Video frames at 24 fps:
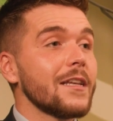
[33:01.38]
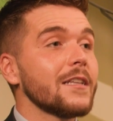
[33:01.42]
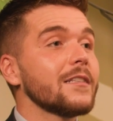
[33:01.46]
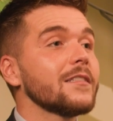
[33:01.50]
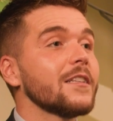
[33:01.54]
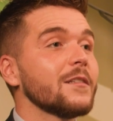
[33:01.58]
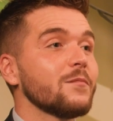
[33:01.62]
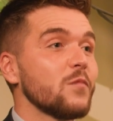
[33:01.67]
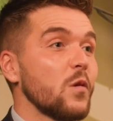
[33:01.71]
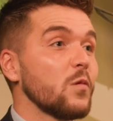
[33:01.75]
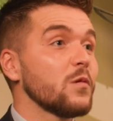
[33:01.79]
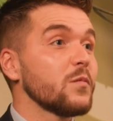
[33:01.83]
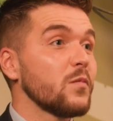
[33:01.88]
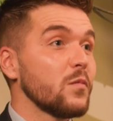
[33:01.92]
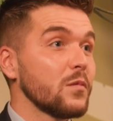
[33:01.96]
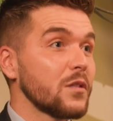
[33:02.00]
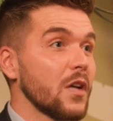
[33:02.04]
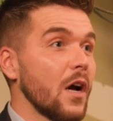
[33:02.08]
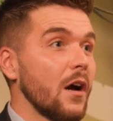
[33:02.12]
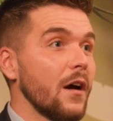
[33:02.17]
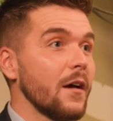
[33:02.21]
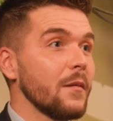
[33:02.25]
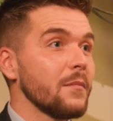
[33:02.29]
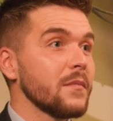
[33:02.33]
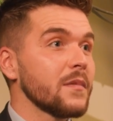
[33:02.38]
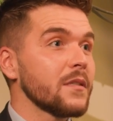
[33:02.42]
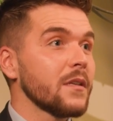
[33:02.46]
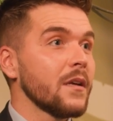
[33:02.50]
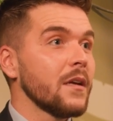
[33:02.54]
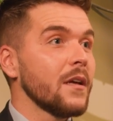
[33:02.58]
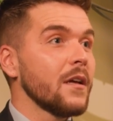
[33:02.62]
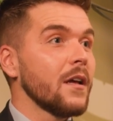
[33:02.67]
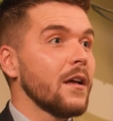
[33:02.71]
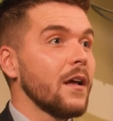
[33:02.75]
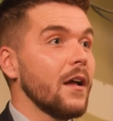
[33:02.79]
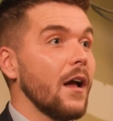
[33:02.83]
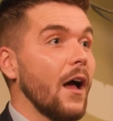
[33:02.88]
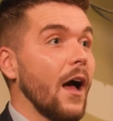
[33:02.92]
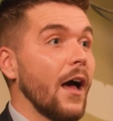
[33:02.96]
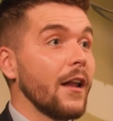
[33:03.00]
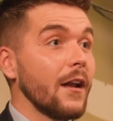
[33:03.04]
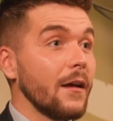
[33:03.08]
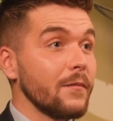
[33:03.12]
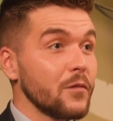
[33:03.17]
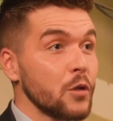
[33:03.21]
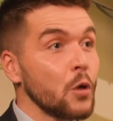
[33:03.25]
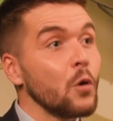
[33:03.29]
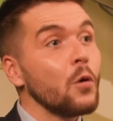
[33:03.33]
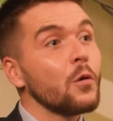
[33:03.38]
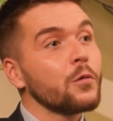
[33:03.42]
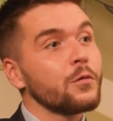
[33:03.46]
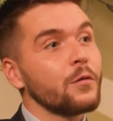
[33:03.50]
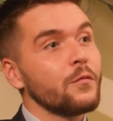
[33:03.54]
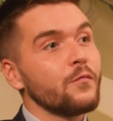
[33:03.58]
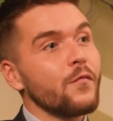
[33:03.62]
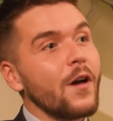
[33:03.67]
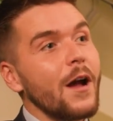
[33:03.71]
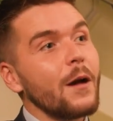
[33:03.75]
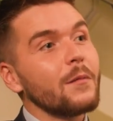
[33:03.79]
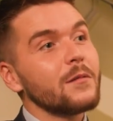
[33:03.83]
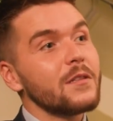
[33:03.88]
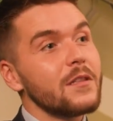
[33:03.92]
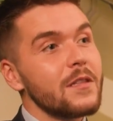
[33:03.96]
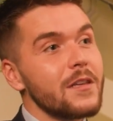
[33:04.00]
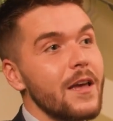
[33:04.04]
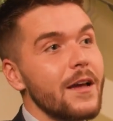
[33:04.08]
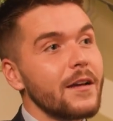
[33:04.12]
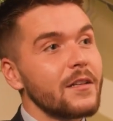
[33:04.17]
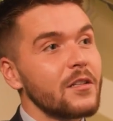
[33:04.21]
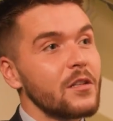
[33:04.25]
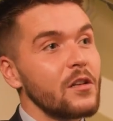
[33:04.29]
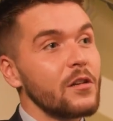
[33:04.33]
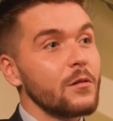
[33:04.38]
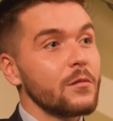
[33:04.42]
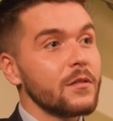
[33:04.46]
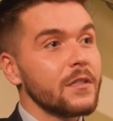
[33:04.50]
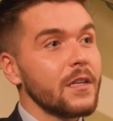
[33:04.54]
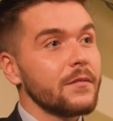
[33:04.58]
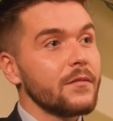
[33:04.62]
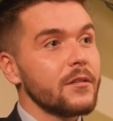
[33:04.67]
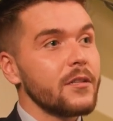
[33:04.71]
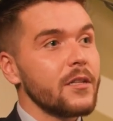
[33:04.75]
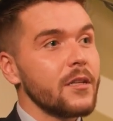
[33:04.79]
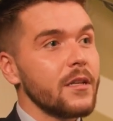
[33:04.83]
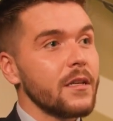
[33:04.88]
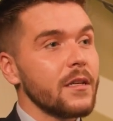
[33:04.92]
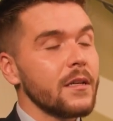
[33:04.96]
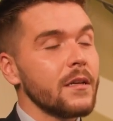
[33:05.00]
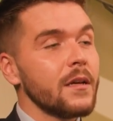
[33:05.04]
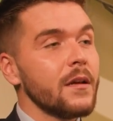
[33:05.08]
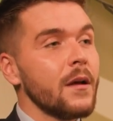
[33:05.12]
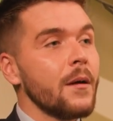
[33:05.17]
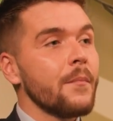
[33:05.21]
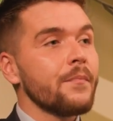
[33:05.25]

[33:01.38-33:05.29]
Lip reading: it listed multiple times, and I've talked them around to the exclusivity,